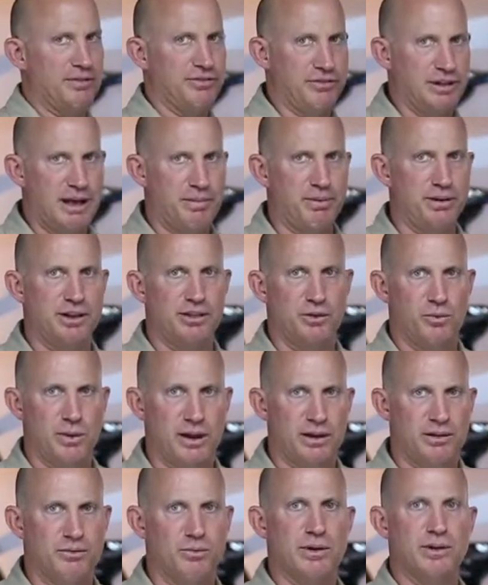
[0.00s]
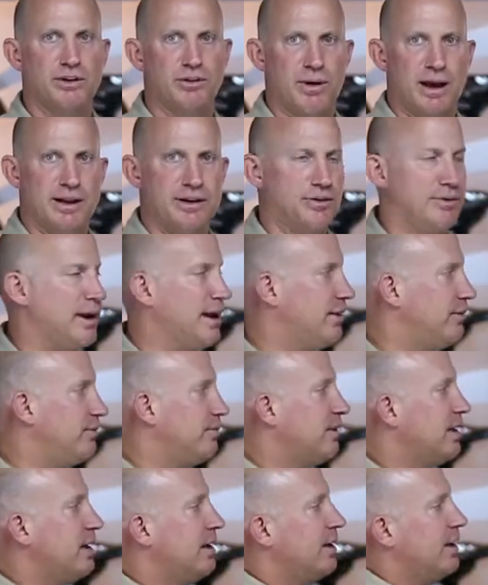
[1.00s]
and flopping in the wind when you're riding around.
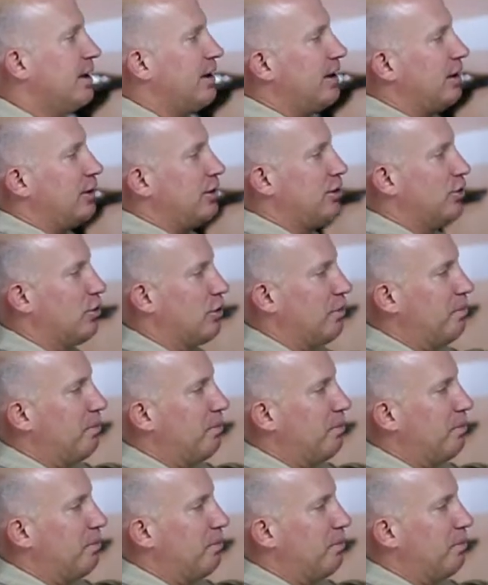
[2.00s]
Your